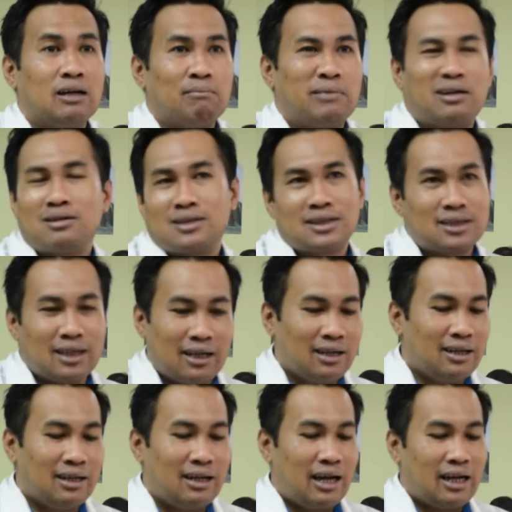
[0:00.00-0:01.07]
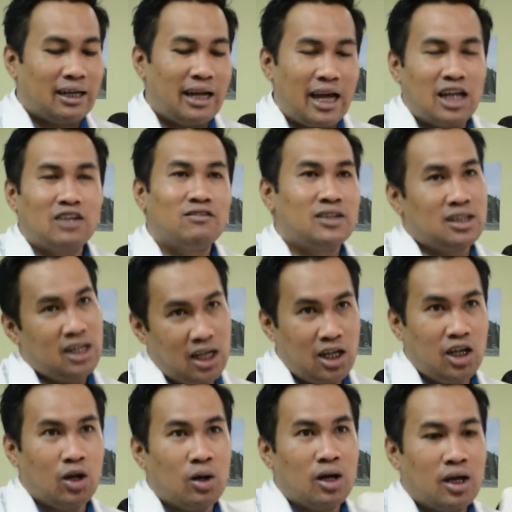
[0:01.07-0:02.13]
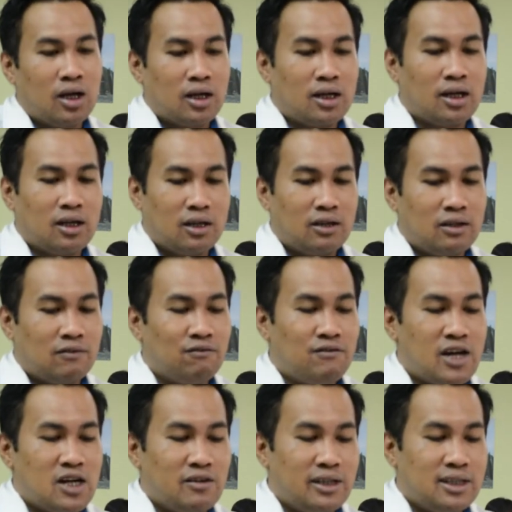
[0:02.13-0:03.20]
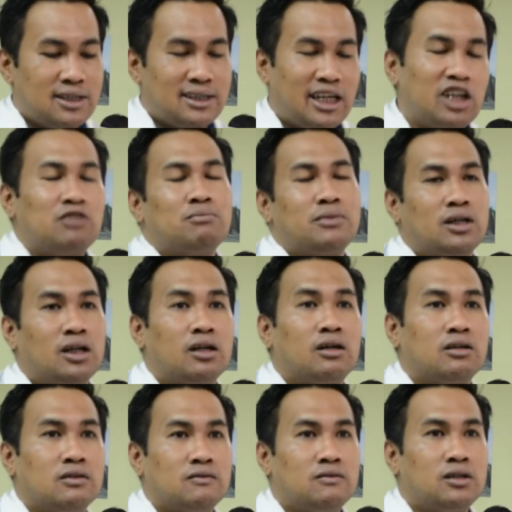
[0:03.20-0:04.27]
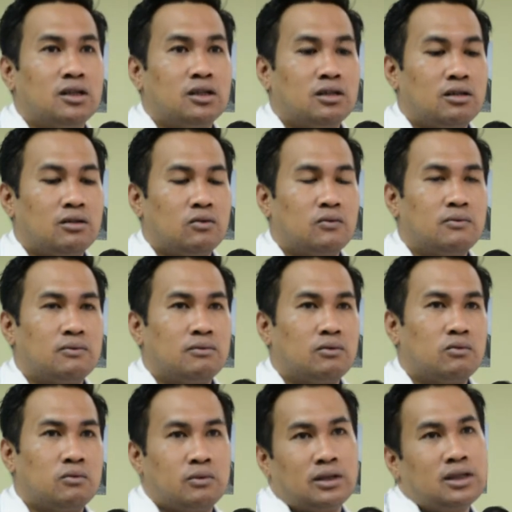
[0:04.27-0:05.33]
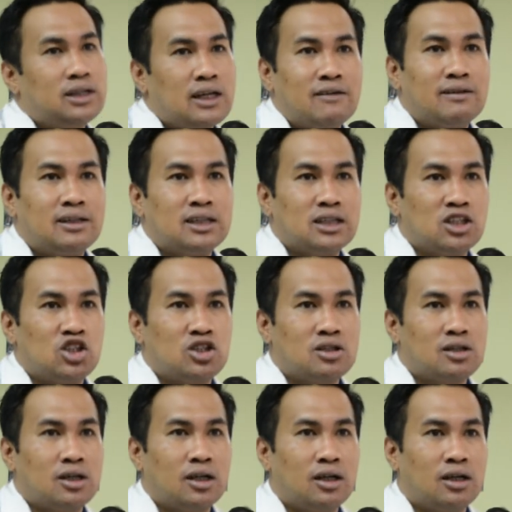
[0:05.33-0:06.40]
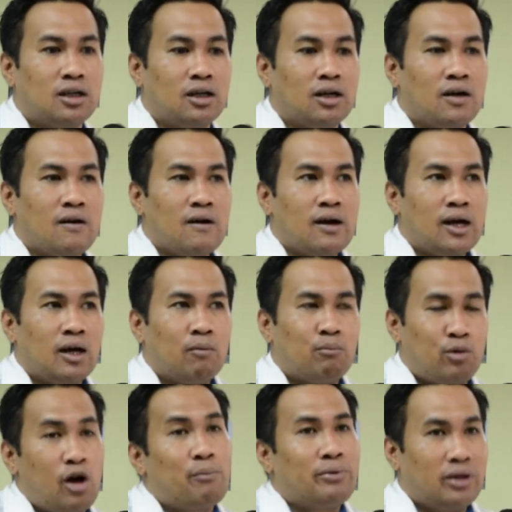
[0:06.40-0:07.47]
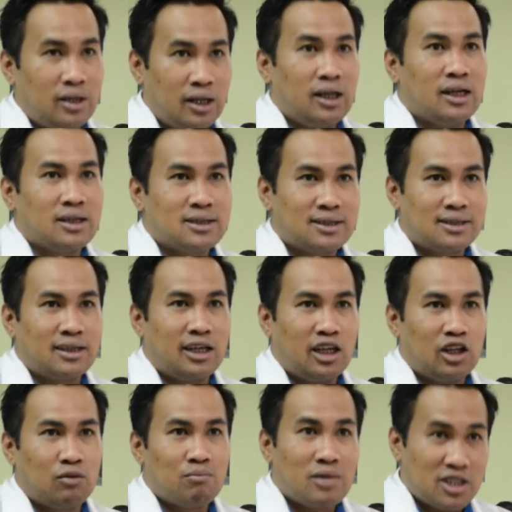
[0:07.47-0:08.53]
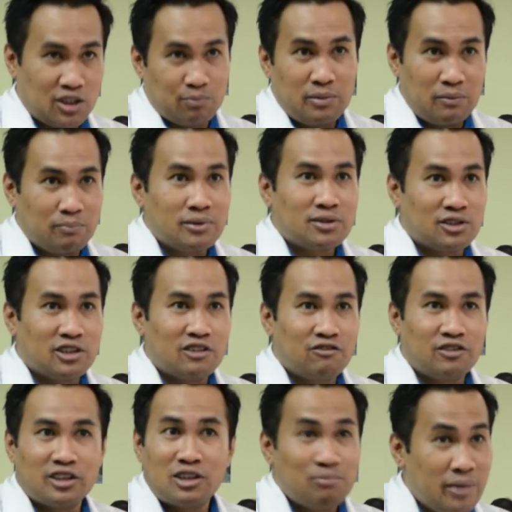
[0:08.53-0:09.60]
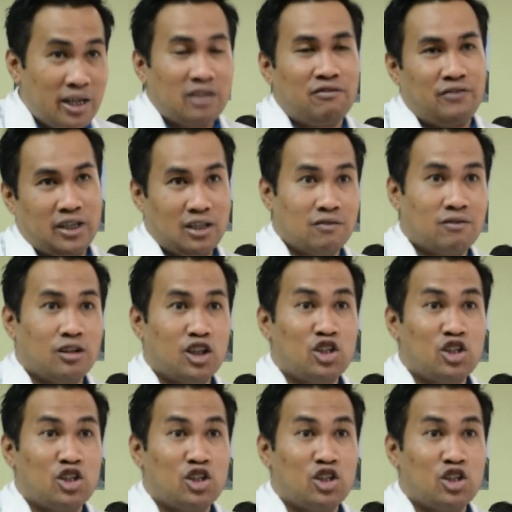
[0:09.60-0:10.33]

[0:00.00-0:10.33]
Because at the end of the day, the very statement of the World Heritage property is it must be preserved for the benefit of all